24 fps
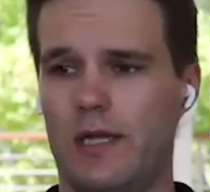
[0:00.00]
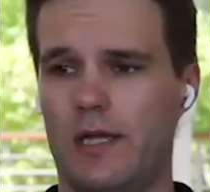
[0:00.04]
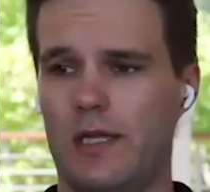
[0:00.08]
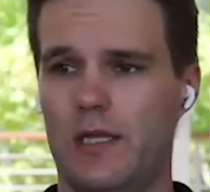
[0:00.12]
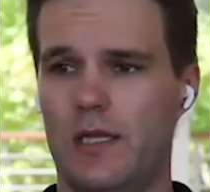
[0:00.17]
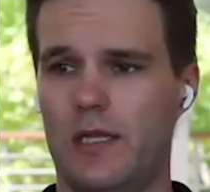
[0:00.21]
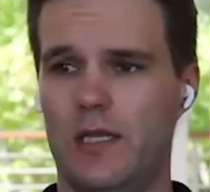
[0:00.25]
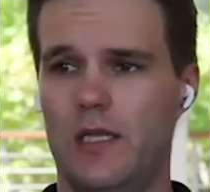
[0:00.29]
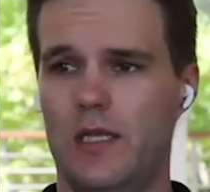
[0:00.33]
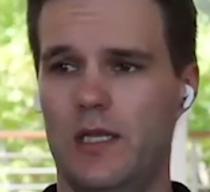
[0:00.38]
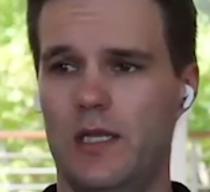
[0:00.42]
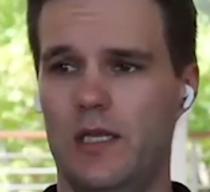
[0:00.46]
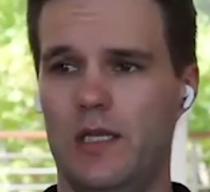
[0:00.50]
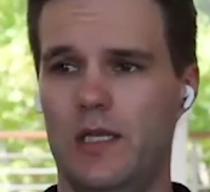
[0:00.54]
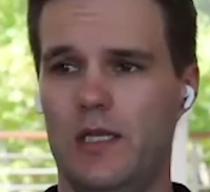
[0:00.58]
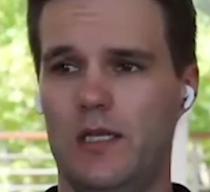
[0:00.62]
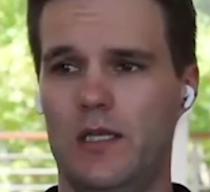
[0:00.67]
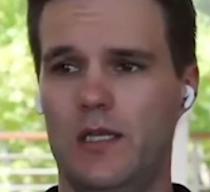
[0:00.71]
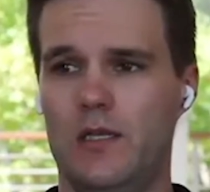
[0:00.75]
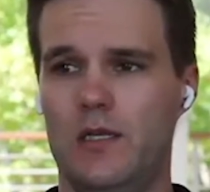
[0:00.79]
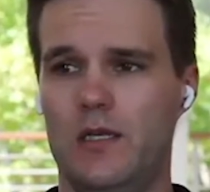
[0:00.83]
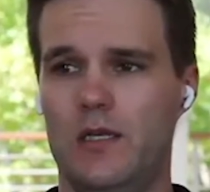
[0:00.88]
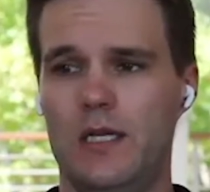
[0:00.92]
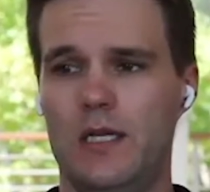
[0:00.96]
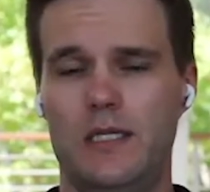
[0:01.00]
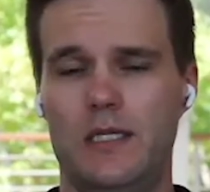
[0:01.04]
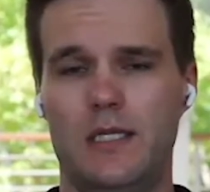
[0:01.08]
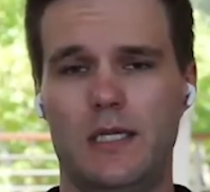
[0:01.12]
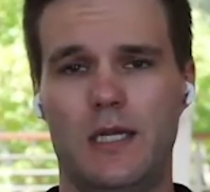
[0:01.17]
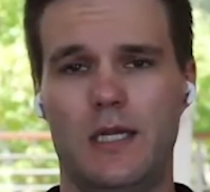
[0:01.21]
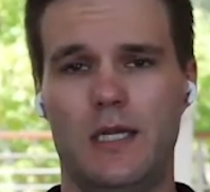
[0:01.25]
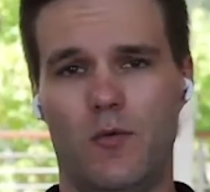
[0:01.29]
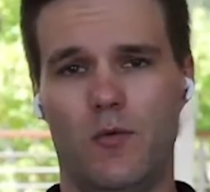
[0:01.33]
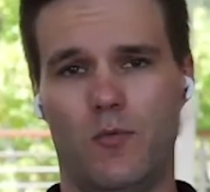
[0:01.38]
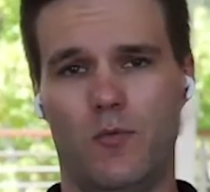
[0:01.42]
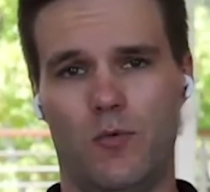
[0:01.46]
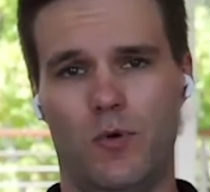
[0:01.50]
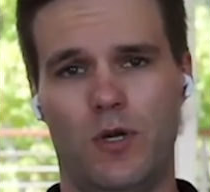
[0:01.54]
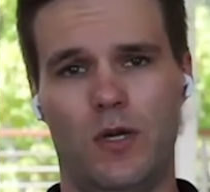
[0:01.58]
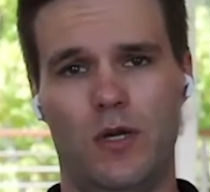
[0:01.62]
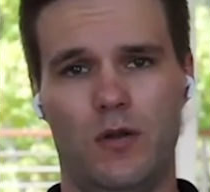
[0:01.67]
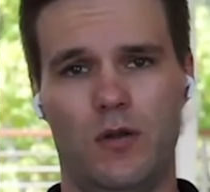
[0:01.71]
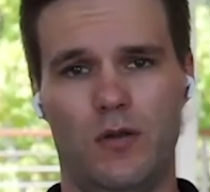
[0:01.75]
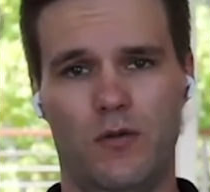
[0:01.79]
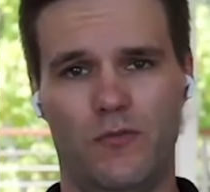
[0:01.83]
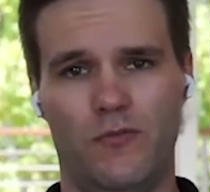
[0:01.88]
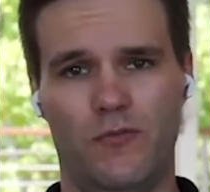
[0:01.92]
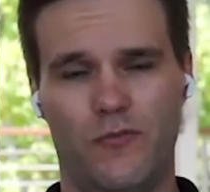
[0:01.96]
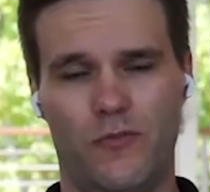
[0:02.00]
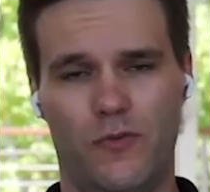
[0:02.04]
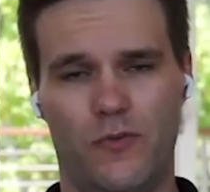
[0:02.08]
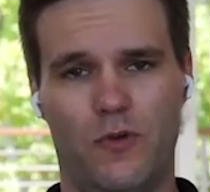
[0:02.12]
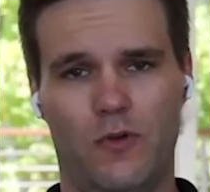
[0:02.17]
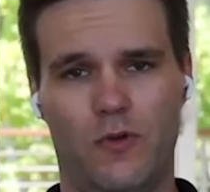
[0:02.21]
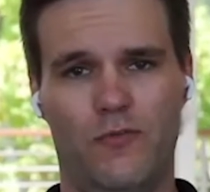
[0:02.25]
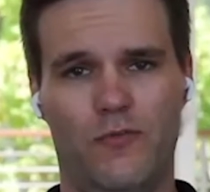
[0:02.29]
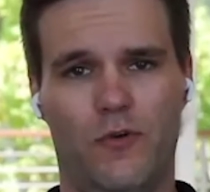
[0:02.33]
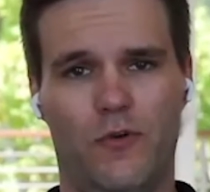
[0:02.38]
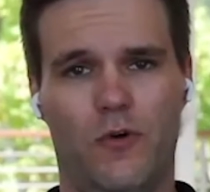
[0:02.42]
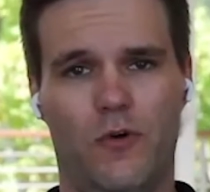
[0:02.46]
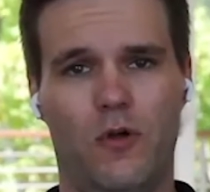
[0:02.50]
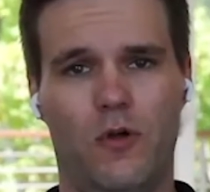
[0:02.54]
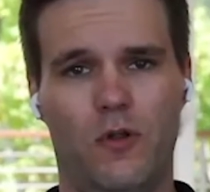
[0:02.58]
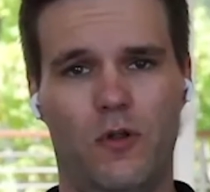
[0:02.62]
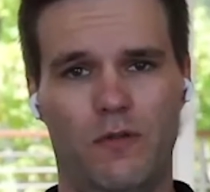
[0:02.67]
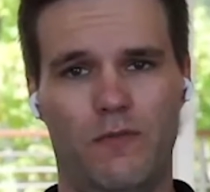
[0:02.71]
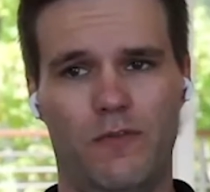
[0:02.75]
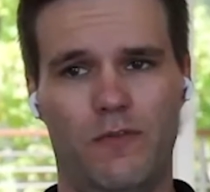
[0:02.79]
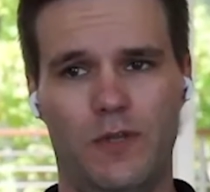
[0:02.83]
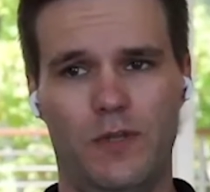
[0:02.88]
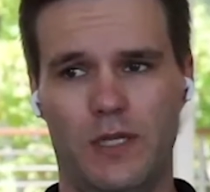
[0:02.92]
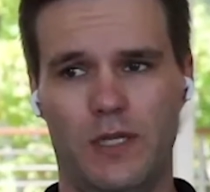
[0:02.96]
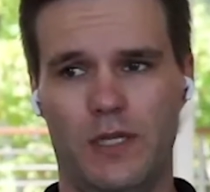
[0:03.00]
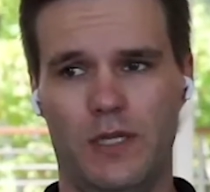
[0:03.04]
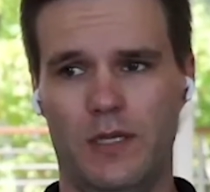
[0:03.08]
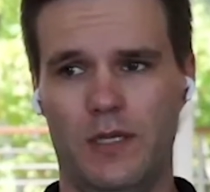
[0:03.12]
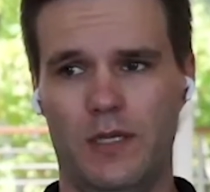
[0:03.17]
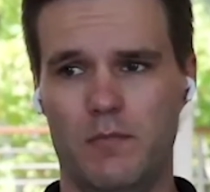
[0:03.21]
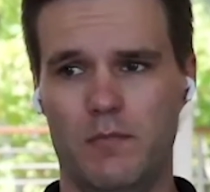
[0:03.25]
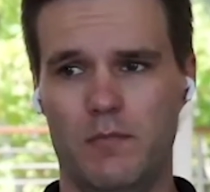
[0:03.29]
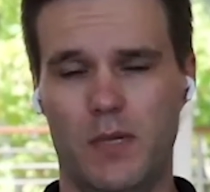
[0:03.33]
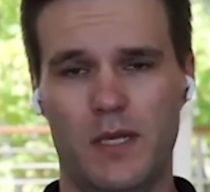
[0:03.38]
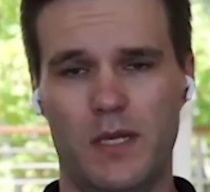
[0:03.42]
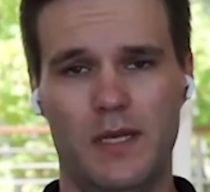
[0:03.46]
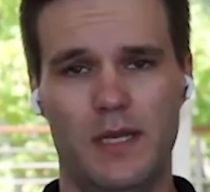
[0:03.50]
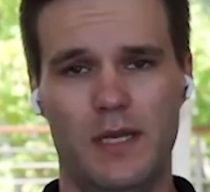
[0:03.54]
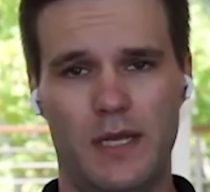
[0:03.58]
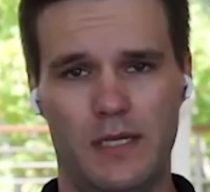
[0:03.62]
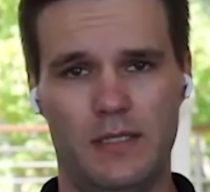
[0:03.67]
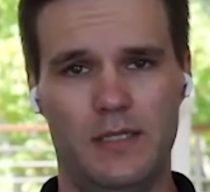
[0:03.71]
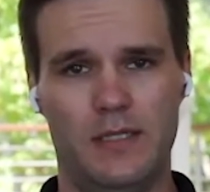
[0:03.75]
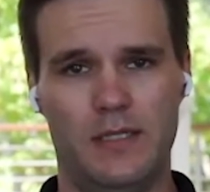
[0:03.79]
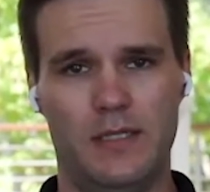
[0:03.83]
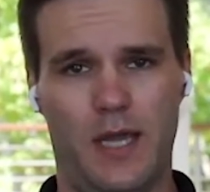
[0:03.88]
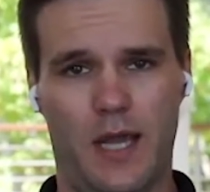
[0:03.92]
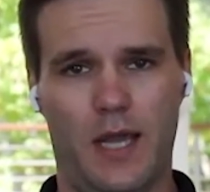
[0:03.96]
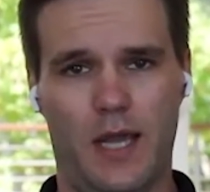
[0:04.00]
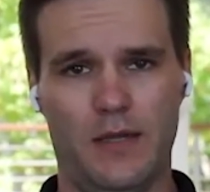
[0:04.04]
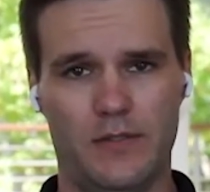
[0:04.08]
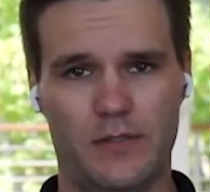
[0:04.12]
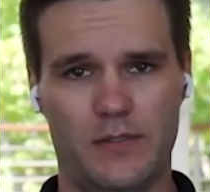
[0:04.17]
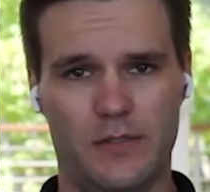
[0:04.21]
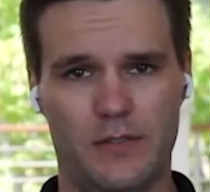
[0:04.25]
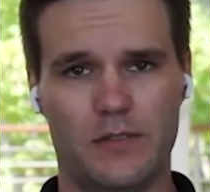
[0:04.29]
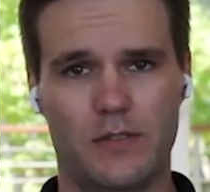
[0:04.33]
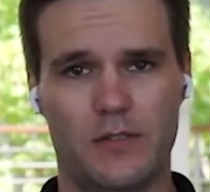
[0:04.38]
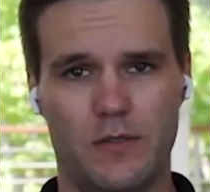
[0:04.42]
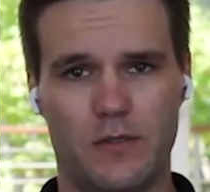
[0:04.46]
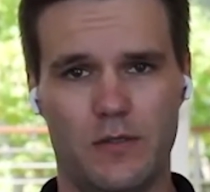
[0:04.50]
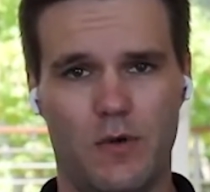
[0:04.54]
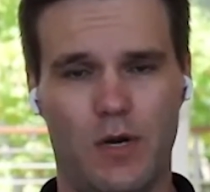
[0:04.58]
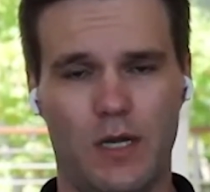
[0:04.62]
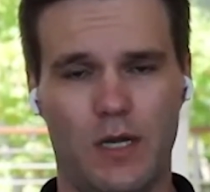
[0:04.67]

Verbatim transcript: y- you need to get rid of of all of the mundane tasks, yeah.